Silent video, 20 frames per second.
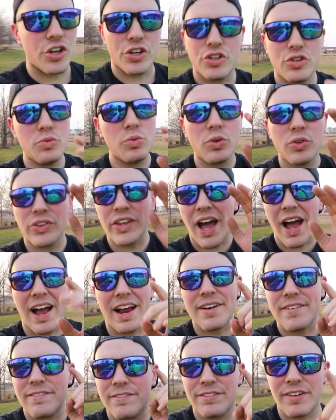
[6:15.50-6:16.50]
you will
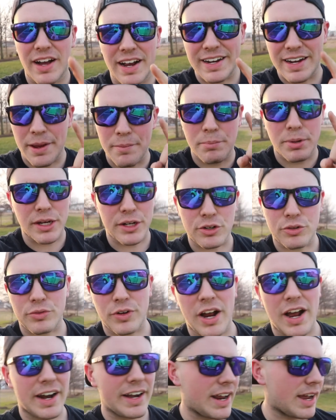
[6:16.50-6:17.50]
not find a better
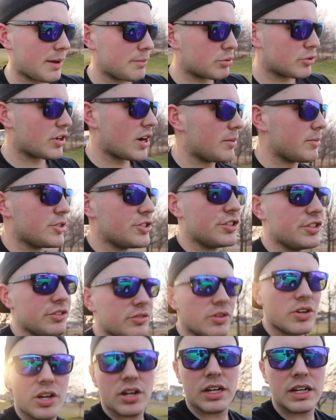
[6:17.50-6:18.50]
ride, I promise you.
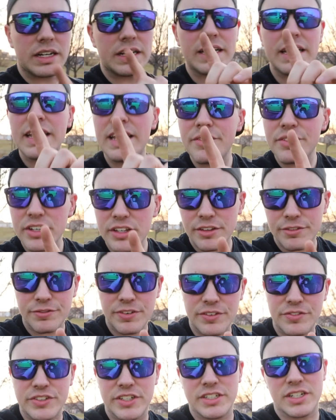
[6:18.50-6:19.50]
Even in the
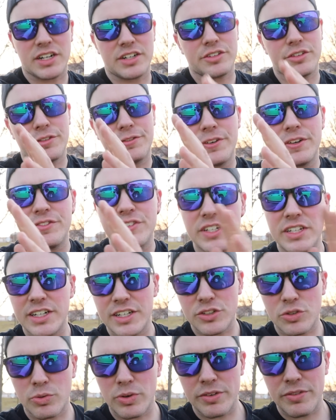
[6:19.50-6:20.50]
1500, the 15
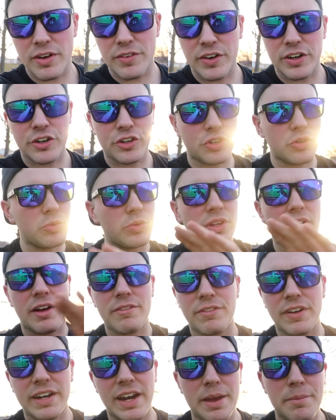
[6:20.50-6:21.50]
and 2500, you will
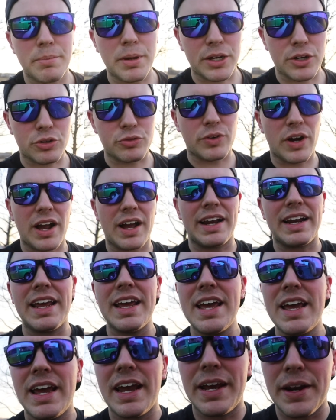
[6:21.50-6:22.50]
not find a better ride
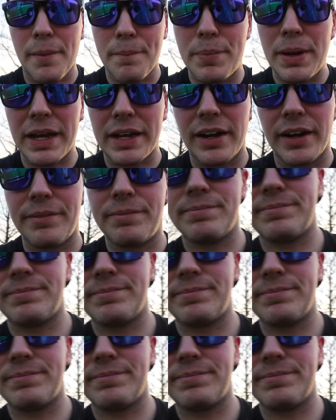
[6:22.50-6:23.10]
in a pickup.